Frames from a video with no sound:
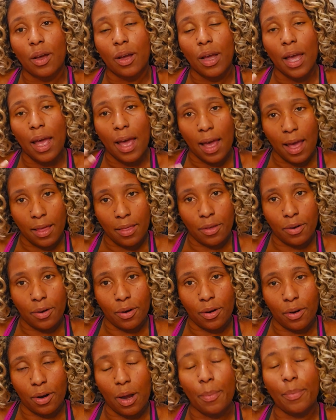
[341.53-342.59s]

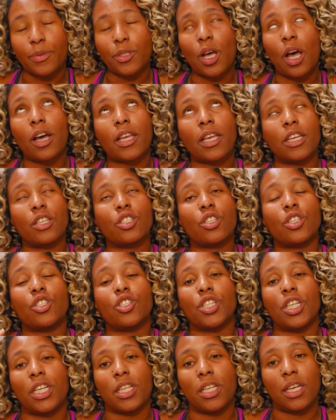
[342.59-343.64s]
Heather, I'm uh, talking to
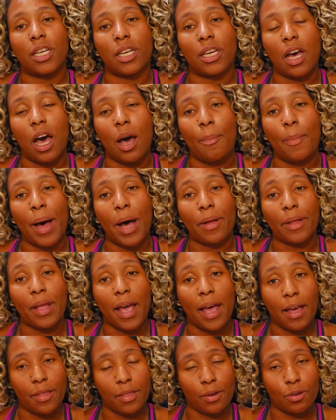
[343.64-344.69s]
Gina about
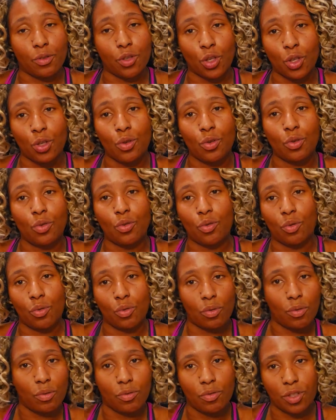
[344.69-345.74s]
Heather to
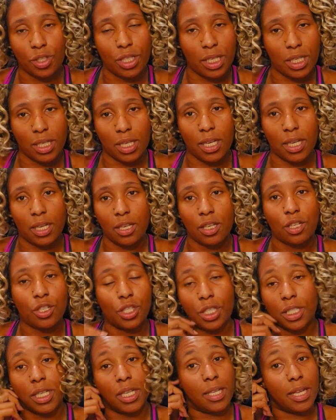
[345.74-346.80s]
Gina,
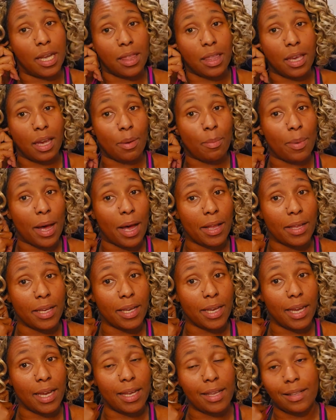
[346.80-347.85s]
she did nothing about
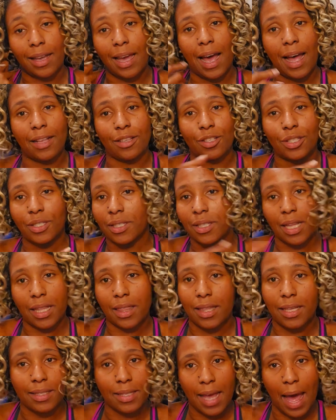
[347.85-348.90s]
it and kind of just let
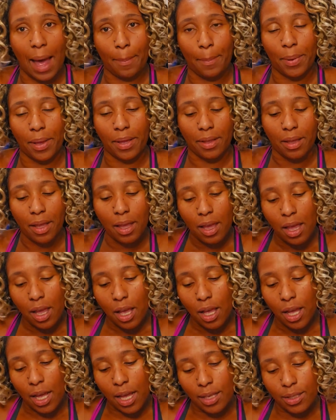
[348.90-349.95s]
this happen.
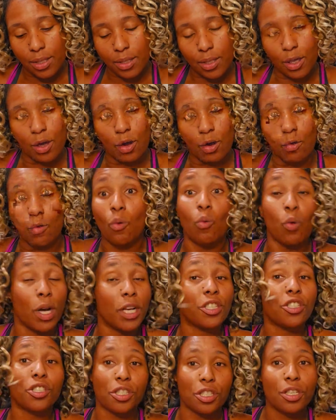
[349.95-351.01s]
And so,
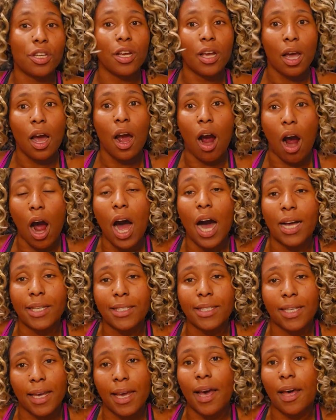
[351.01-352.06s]
which
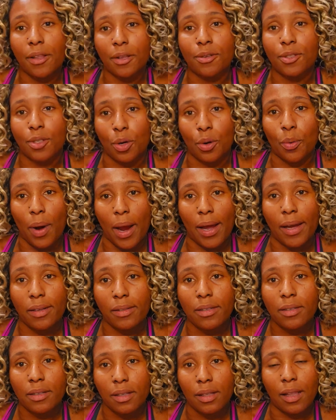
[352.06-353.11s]
honestly, Heather is correct.
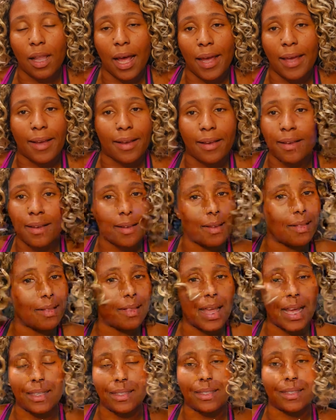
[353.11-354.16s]
Like,
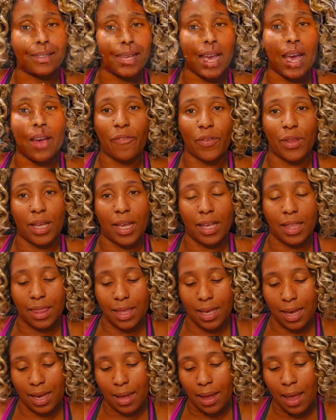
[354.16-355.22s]
that's definitely a
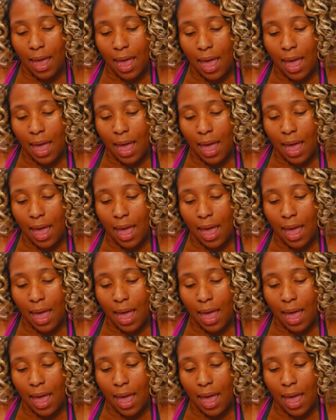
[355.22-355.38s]
thing.